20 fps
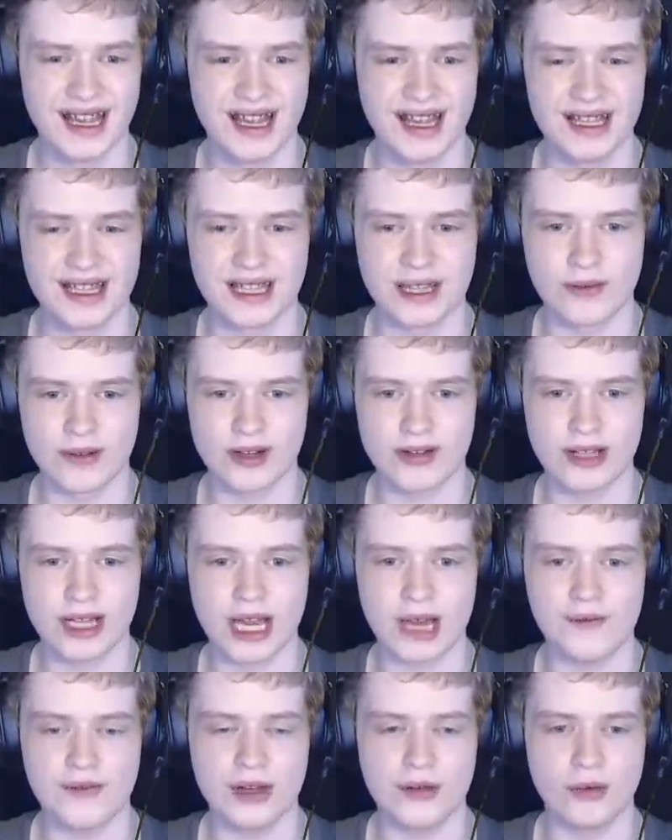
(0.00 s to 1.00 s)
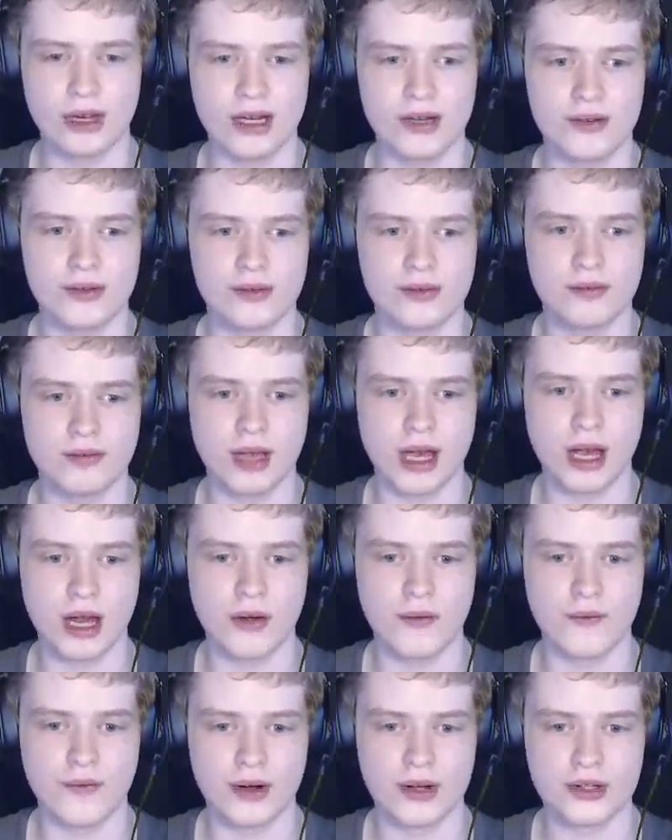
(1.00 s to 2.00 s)
They really have you wait.
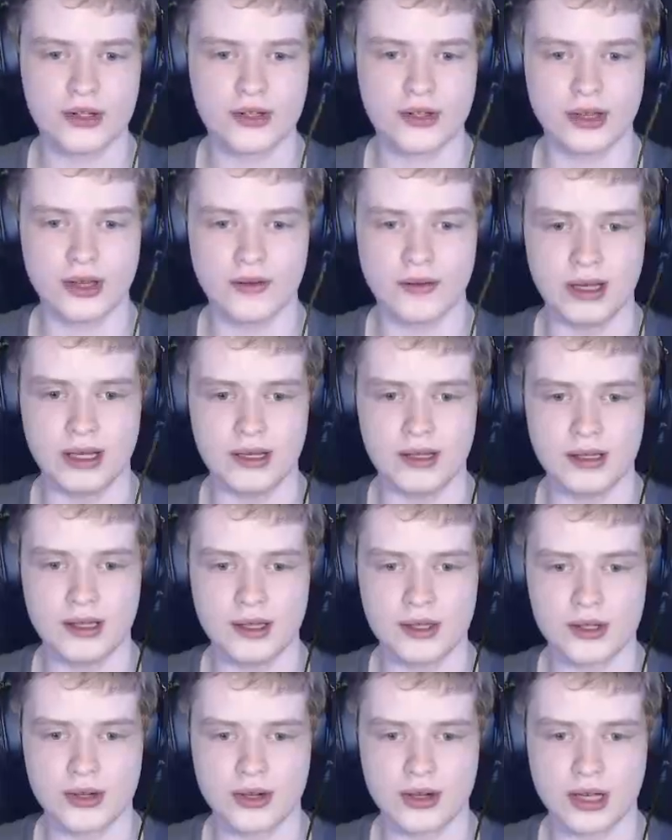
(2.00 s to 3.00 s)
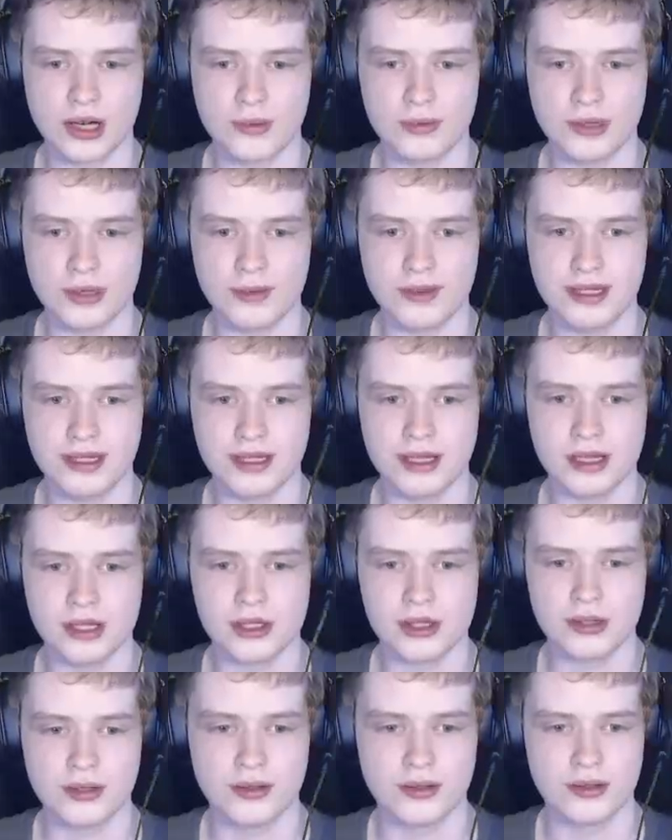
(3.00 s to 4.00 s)
Firstly, wait, is there a cobweb in the
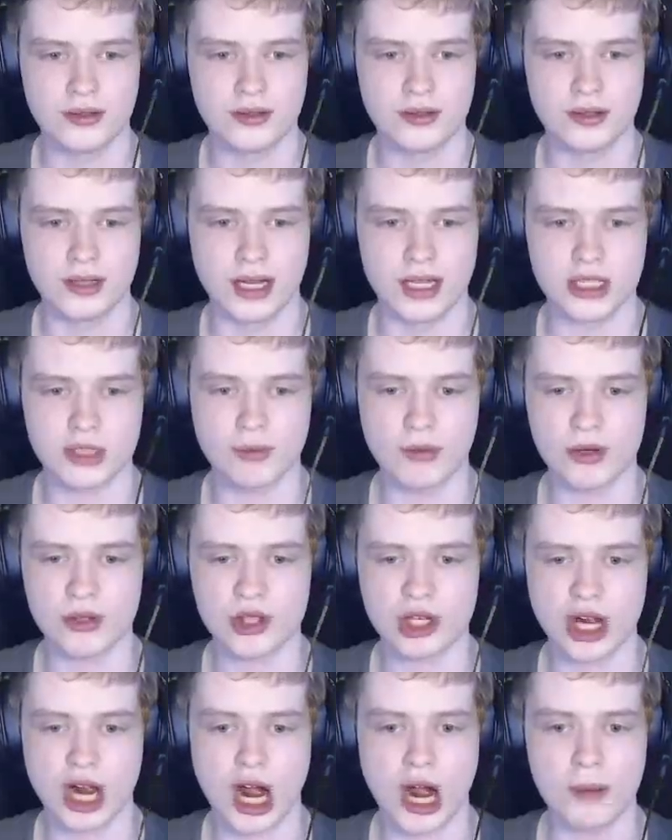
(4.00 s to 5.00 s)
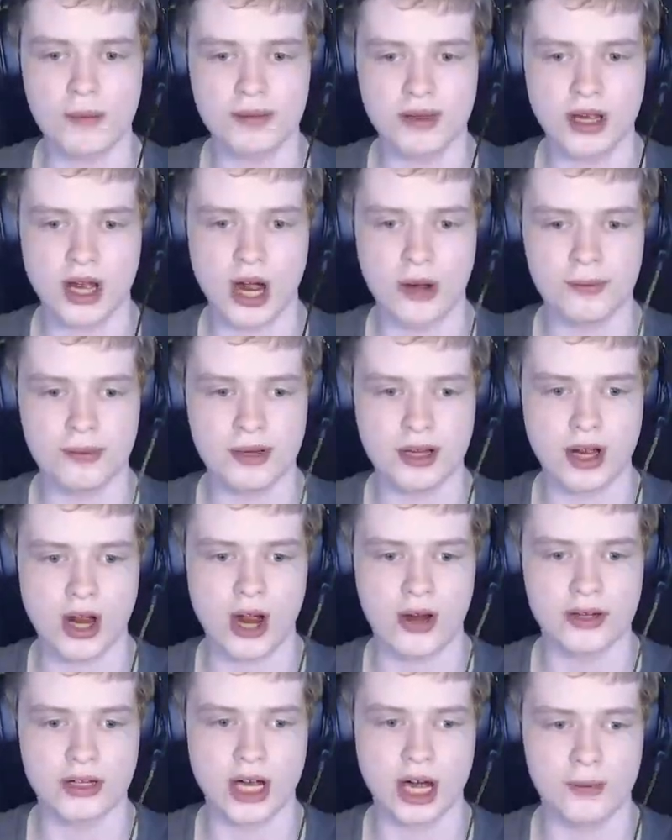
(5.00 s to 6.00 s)
kitchen? It's the most comp, comp,
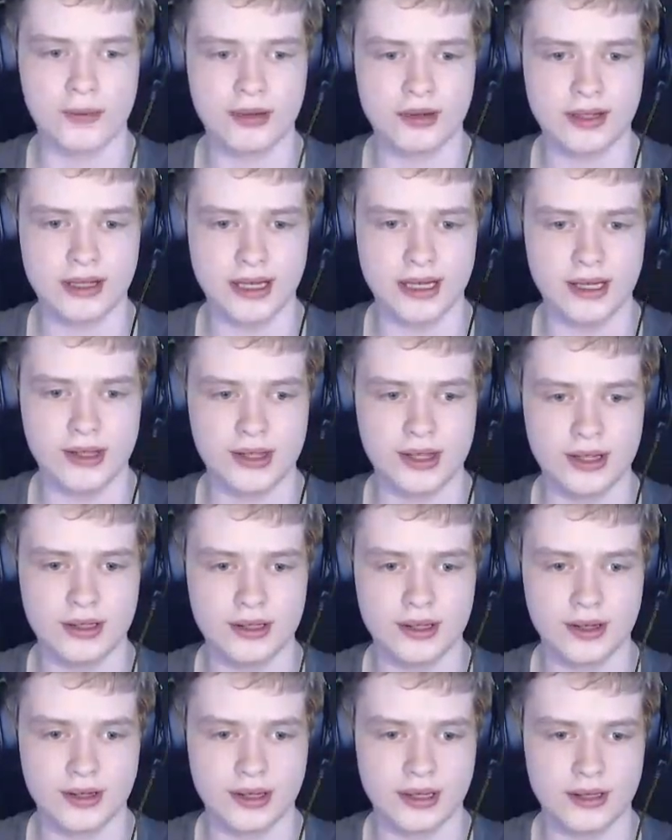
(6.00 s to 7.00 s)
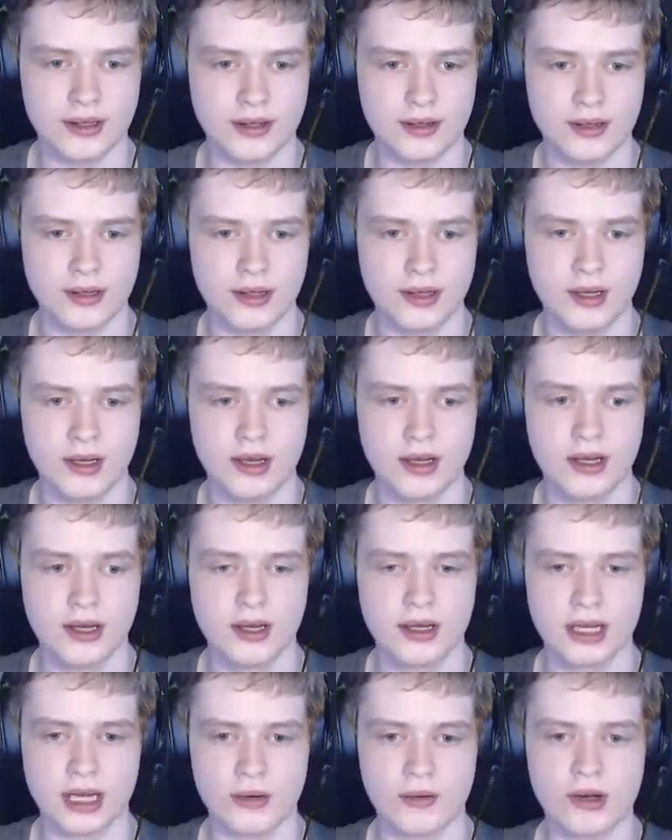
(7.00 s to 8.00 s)
complicated thing. Okay, no.
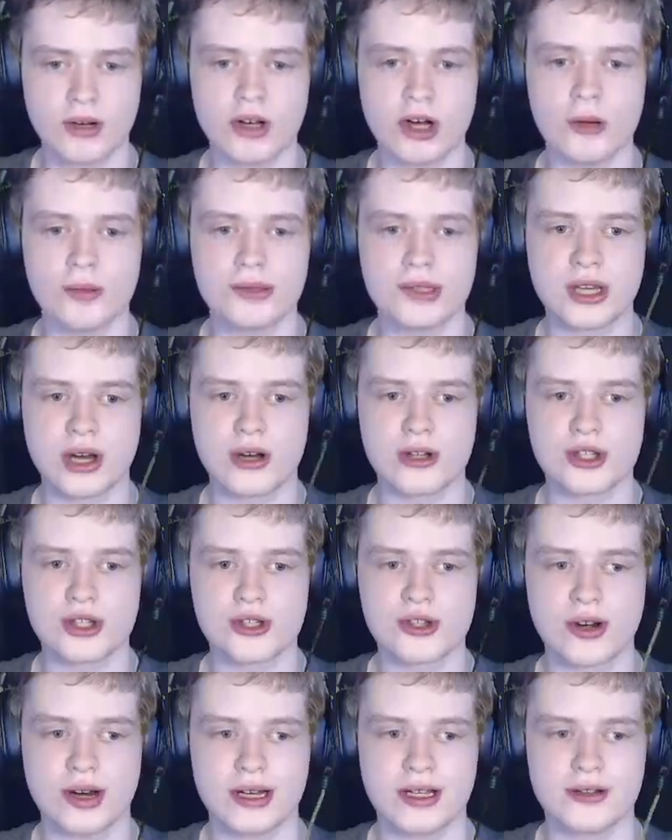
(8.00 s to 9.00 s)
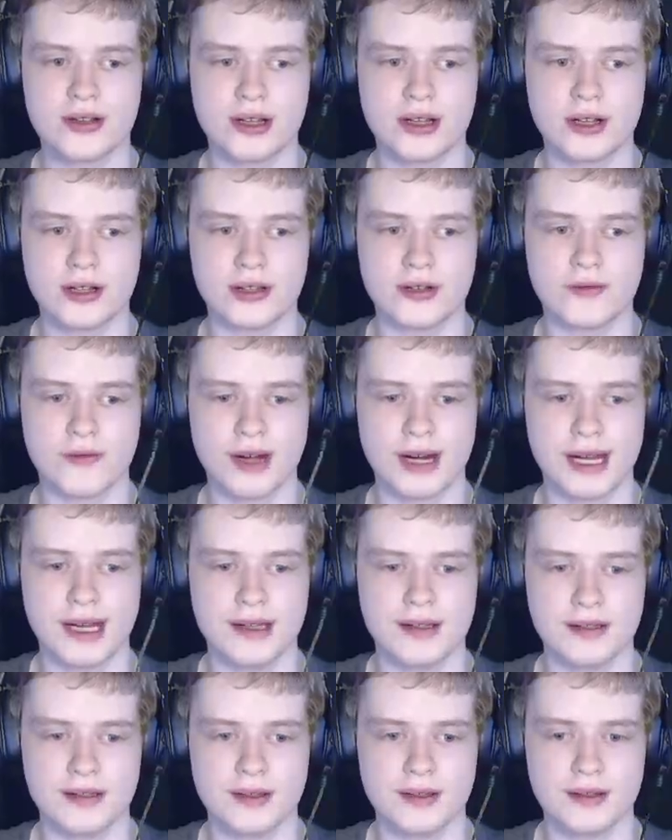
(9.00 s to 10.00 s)
I won't go upstairs and try and click on the rat.
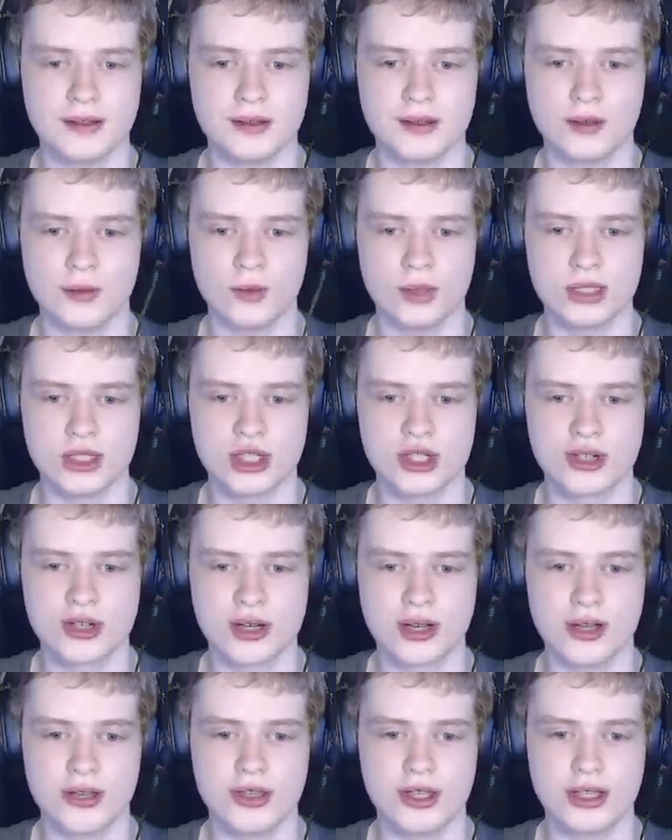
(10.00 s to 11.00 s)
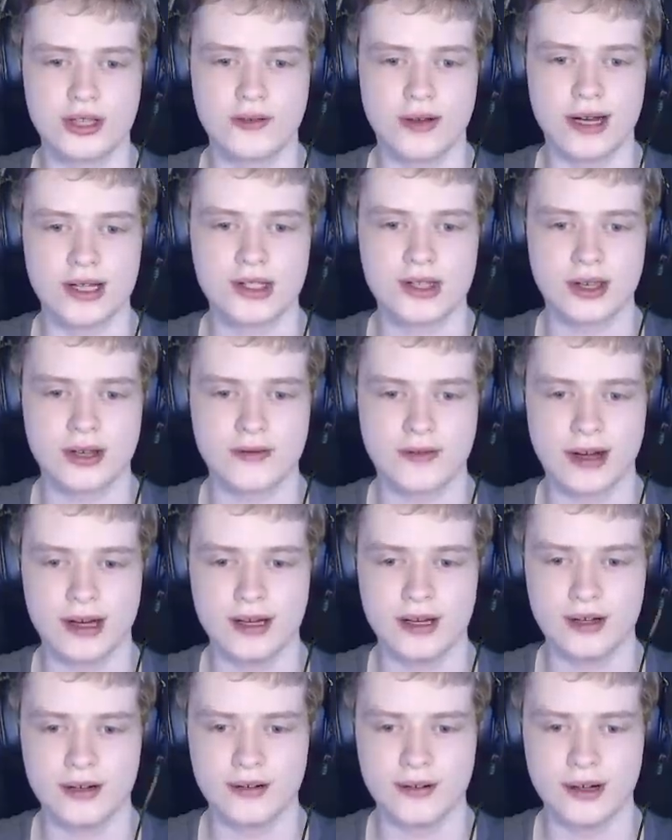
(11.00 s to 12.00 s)
Which, good thing the rat's like right
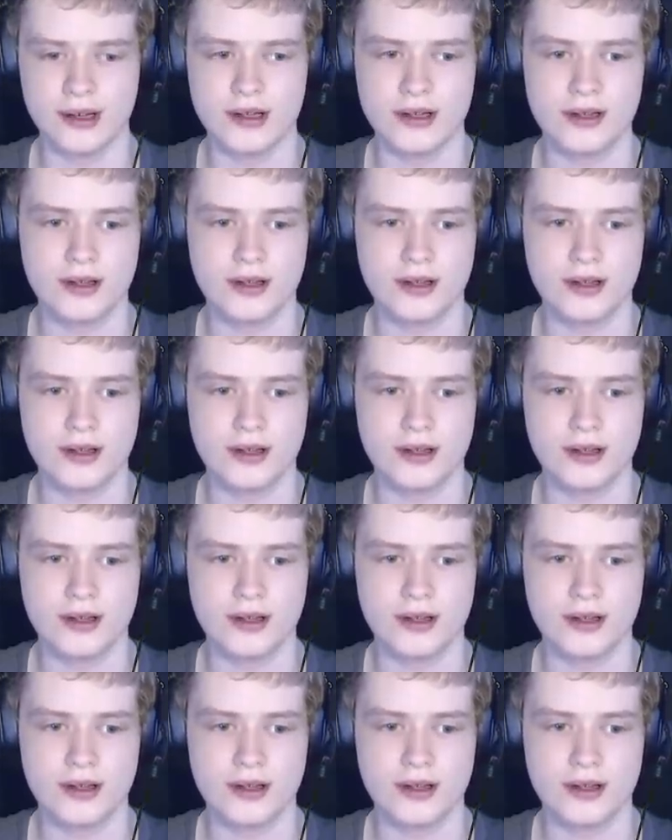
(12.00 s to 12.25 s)
here, right?